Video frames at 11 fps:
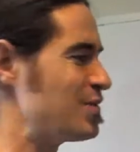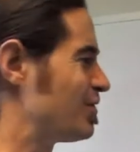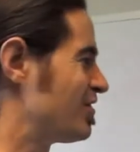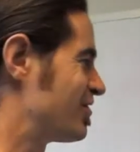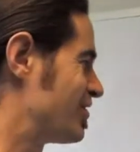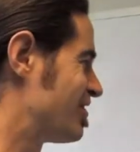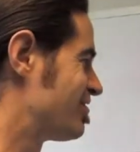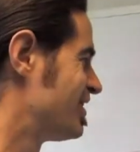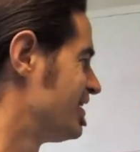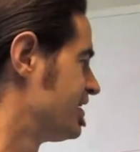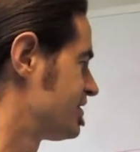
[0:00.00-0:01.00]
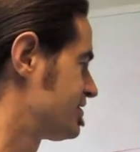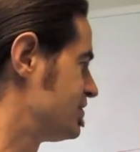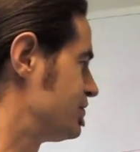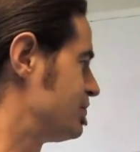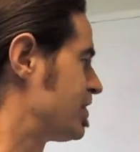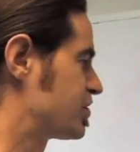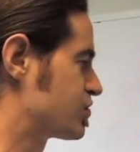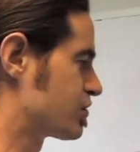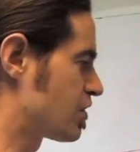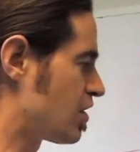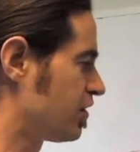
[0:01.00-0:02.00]
people have heard of, to make
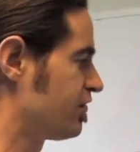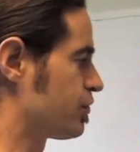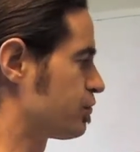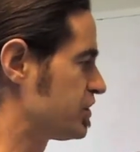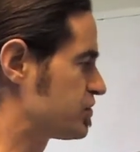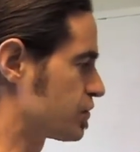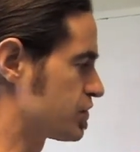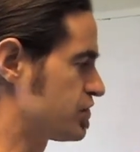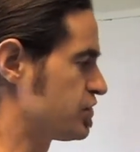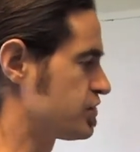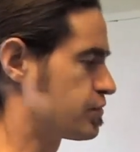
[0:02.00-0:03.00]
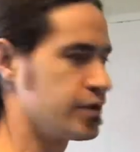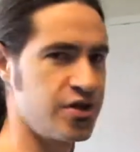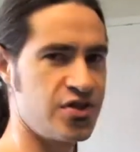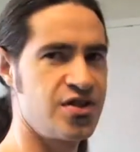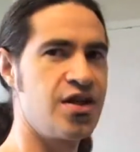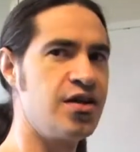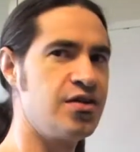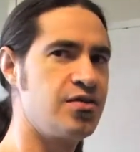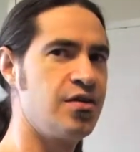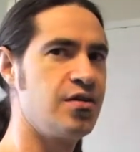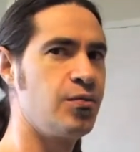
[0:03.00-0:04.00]
sure all of the resources are in a
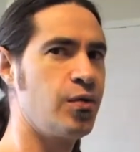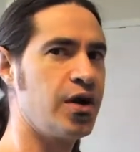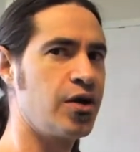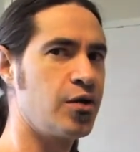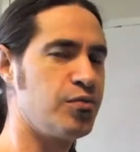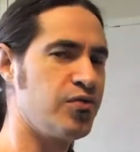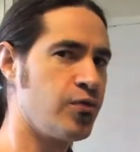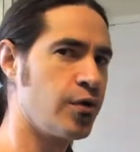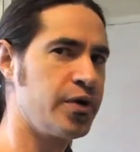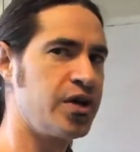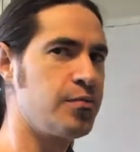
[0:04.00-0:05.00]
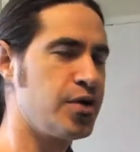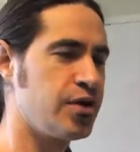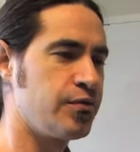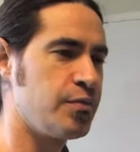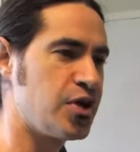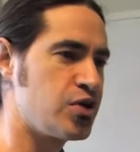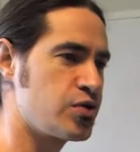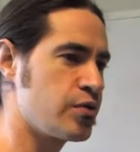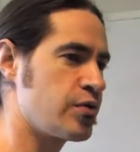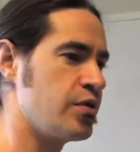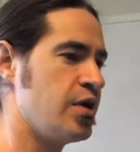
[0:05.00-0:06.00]
state where before we commit, we make
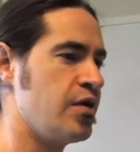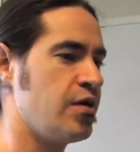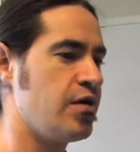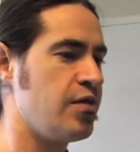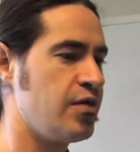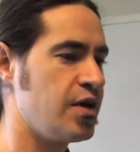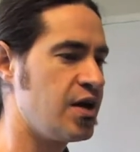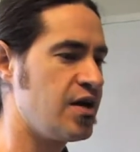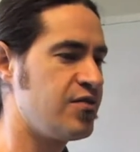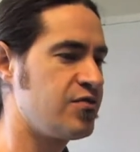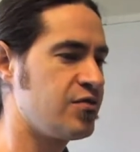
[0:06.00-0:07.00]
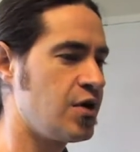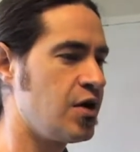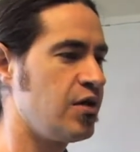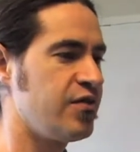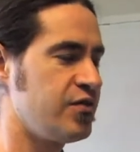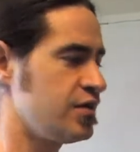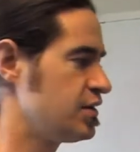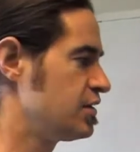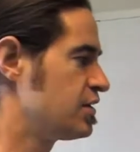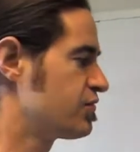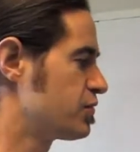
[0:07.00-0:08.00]
sure they have all of
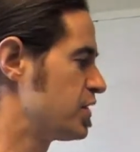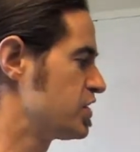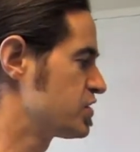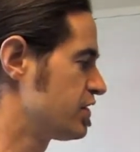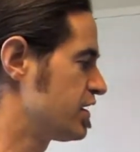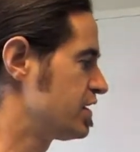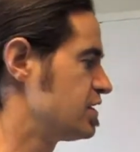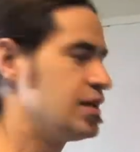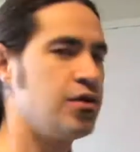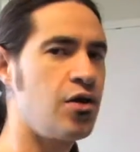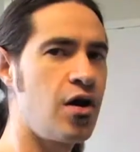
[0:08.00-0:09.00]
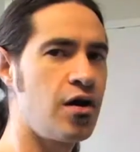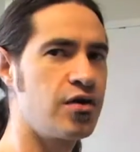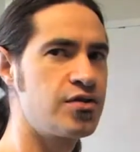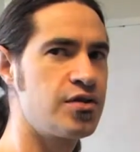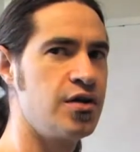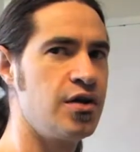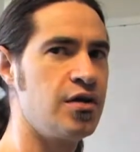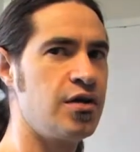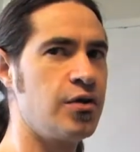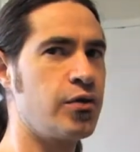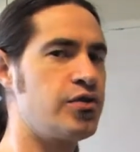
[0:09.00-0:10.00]
the information they need logged
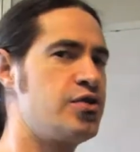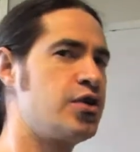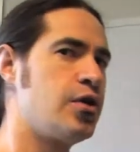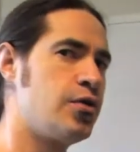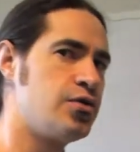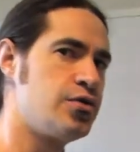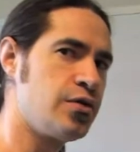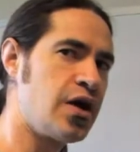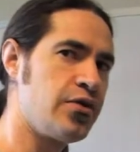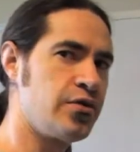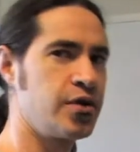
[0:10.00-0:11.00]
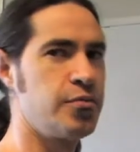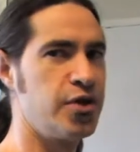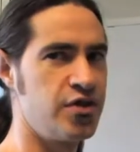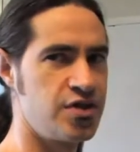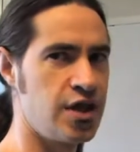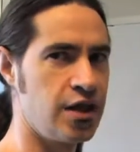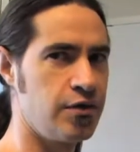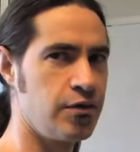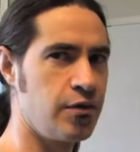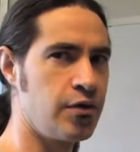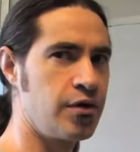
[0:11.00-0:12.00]
in order to go to either a committed state
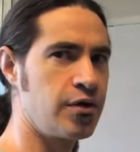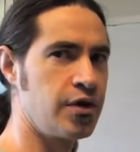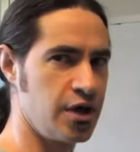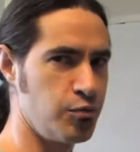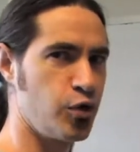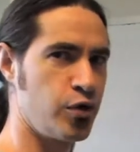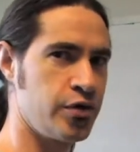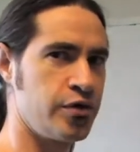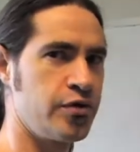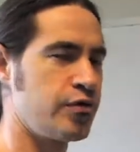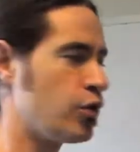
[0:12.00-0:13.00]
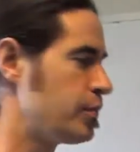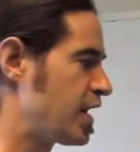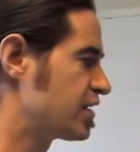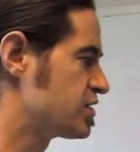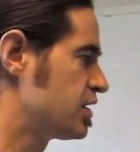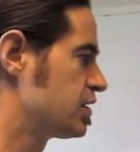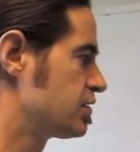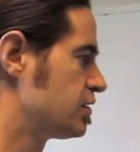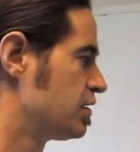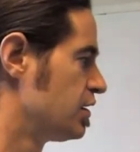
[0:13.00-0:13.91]
or an aborted or rollback state.